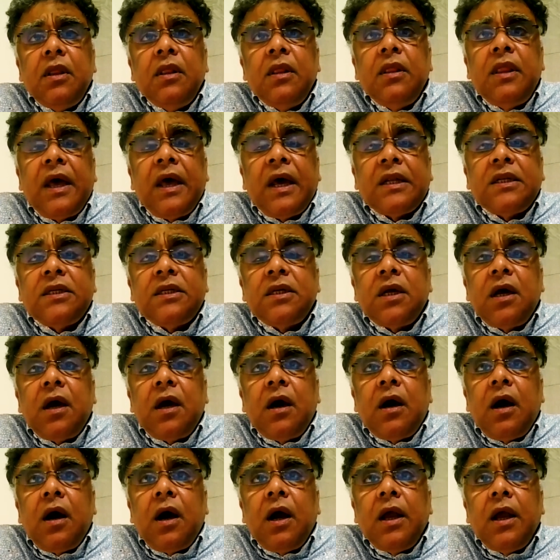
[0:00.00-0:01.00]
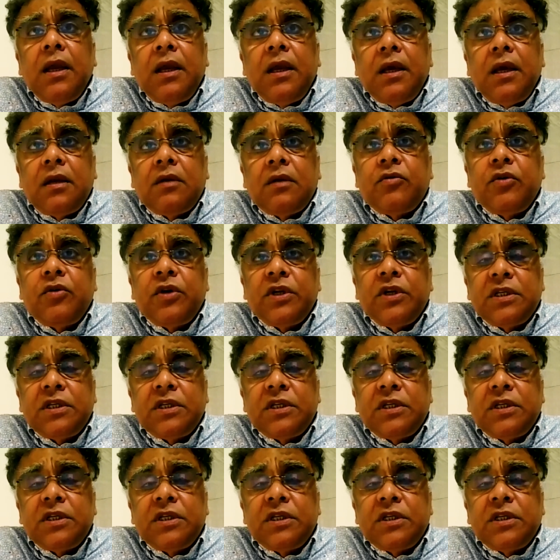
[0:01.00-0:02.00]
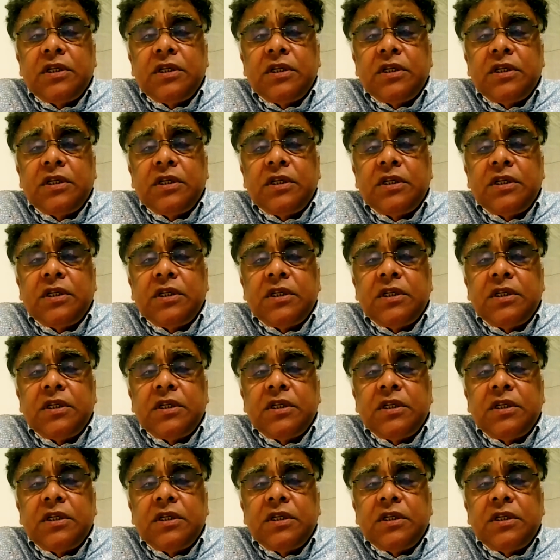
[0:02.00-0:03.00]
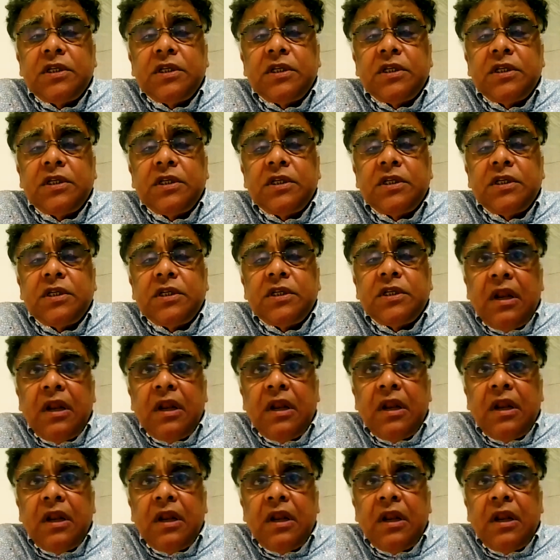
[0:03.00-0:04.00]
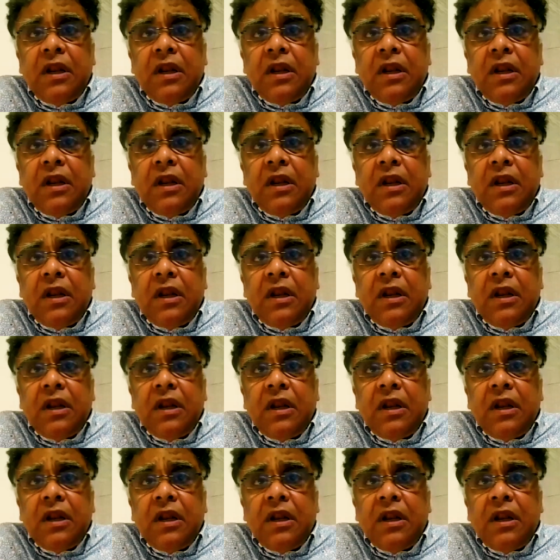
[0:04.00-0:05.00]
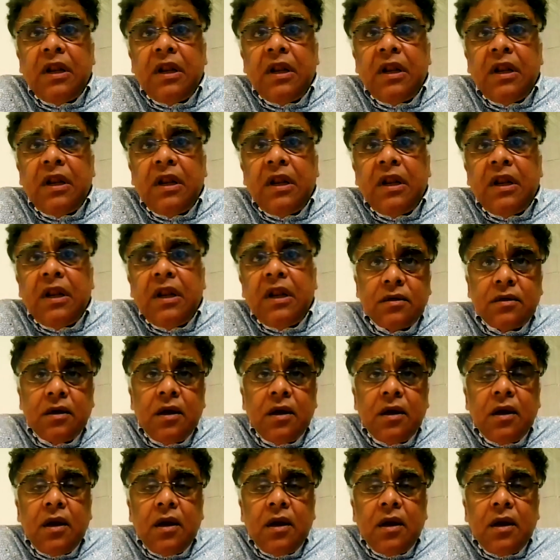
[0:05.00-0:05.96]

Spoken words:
That I get criticism from both ends of the political spectrum, left, right, center, three ends.